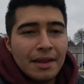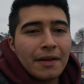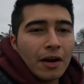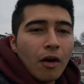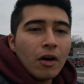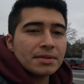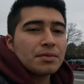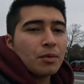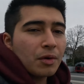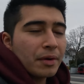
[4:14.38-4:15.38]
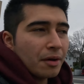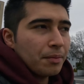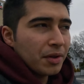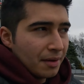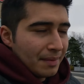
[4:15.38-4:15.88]
They're awesome to work with. I'll
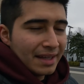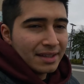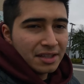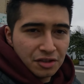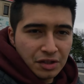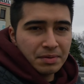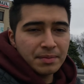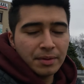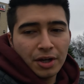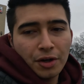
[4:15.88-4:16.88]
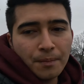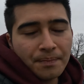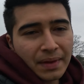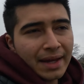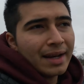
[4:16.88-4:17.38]
put them in the description below,
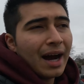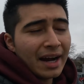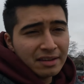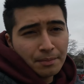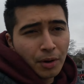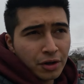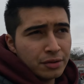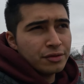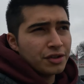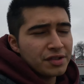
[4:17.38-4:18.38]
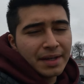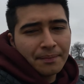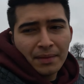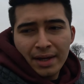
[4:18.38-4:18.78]
in Highland Park, New Jersey.